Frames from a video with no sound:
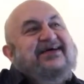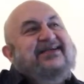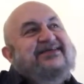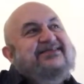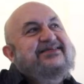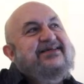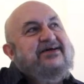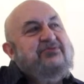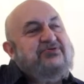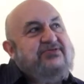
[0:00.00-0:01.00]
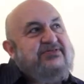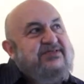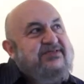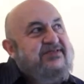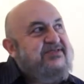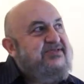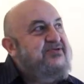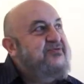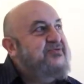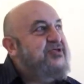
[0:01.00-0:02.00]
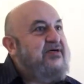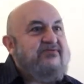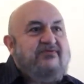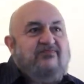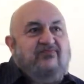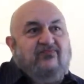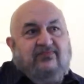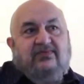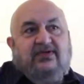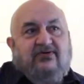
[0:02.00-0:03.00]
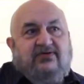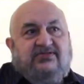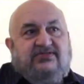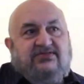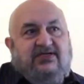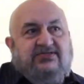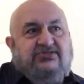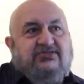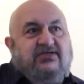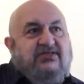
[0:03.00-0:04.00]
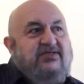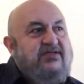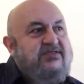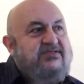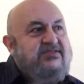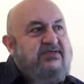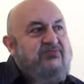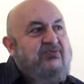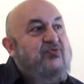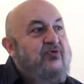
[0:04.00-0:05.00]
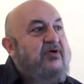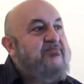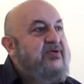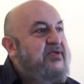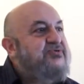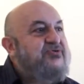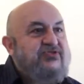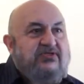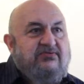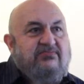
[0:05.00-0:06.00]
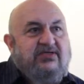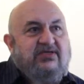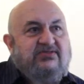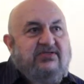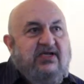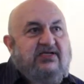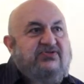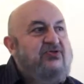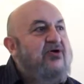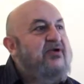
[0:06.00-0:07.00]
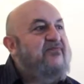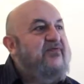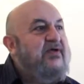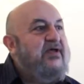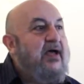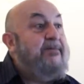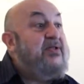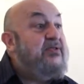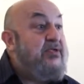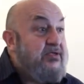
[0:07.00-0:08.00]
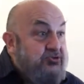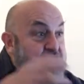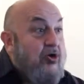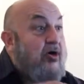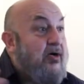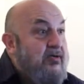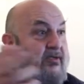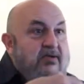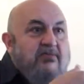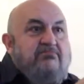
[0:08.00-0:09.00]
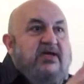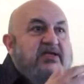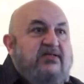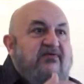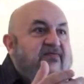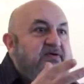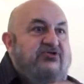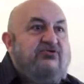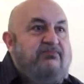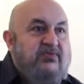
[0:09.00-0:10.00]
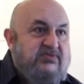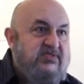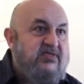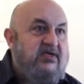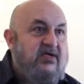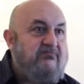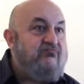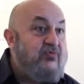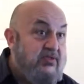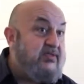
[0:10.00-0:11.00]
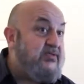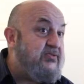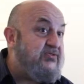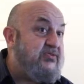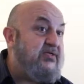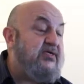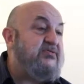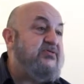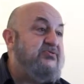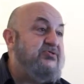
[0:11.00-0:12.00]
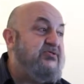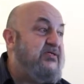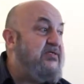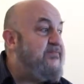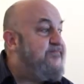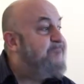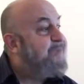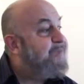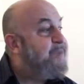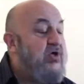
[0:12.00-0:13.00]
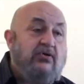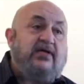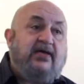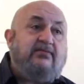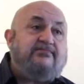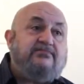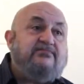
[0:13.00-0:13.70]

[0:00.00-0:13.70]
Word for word: and I said, yeah, I'm interested in this new genre of, you know, installation. I think it's something more I'd be interested in because it has a lot of ability to draw many different disciplines in, and I'm really interested in that. So she said, okay.